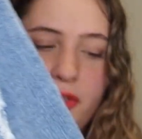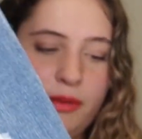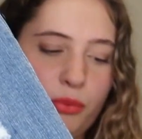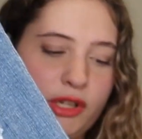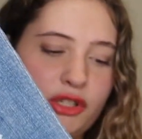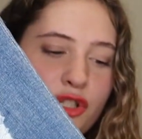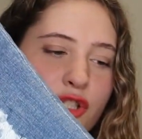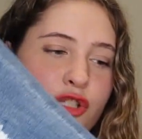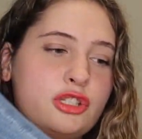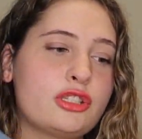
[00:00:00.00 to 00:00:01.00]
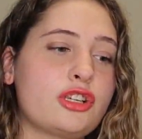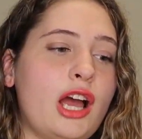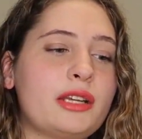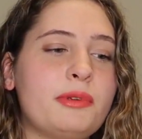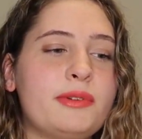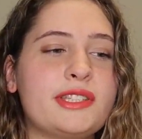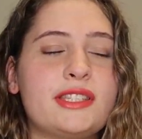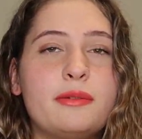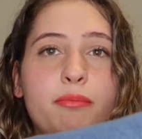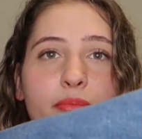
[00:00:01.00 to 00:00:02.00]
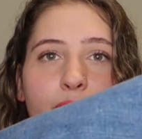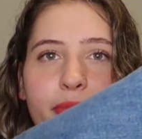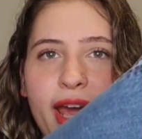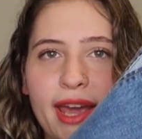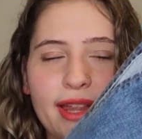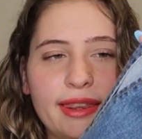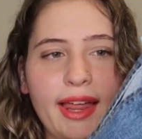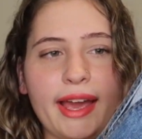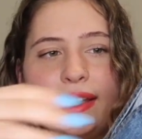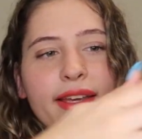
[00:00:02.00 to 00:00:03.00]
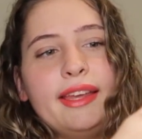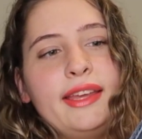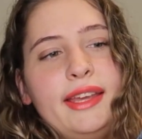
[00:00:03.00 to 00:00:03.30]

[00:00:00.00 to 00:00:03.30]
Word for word: But the, what shocked me was the pant leg.